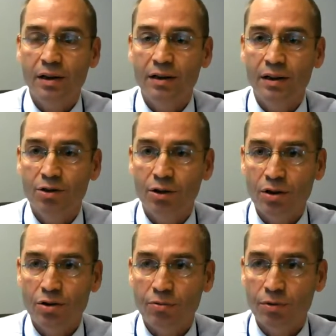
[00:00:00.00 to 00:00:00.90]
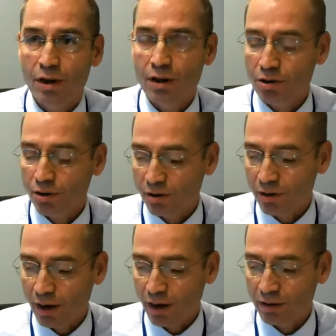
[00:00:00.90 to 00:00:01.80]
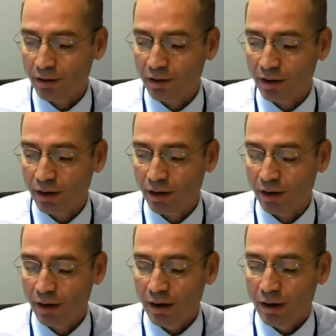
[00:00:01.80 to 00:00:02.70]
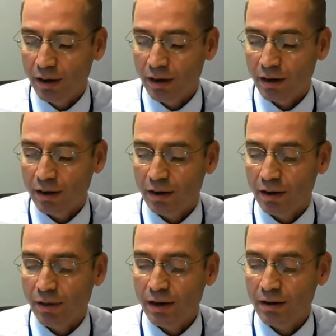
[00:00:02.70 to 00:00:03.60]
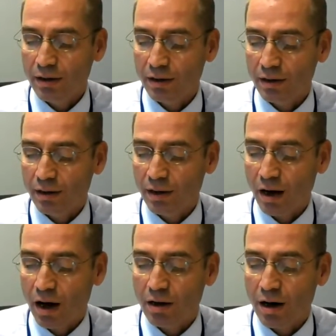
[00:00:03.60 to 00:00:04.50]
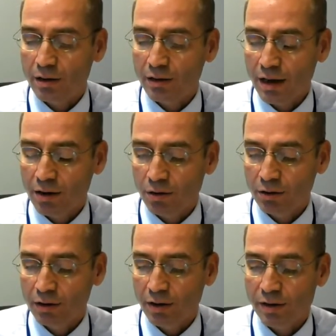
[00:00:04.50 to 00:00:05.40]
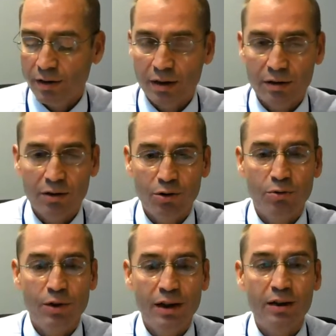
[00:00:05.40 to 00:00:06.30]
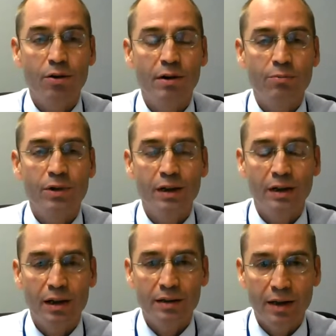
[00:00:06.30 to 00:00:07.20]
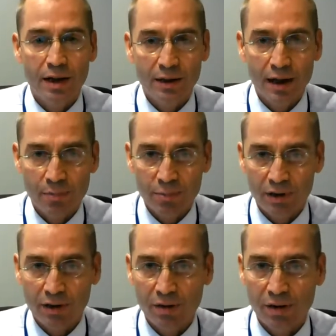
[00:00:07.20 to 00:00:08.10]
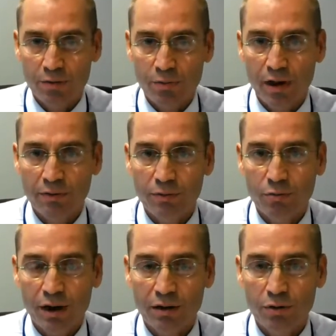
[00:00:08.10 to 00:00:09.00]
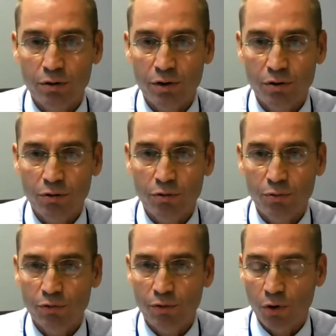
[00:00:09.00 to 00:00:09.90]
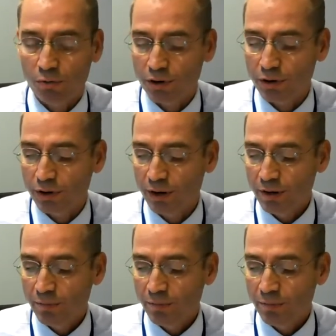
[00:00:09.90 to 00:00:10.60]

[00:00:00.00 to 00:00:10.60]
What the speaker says: in international relations. And I think our take on it is that, you know, we cannot really let that happen. I think we have to kind of continue to move forward.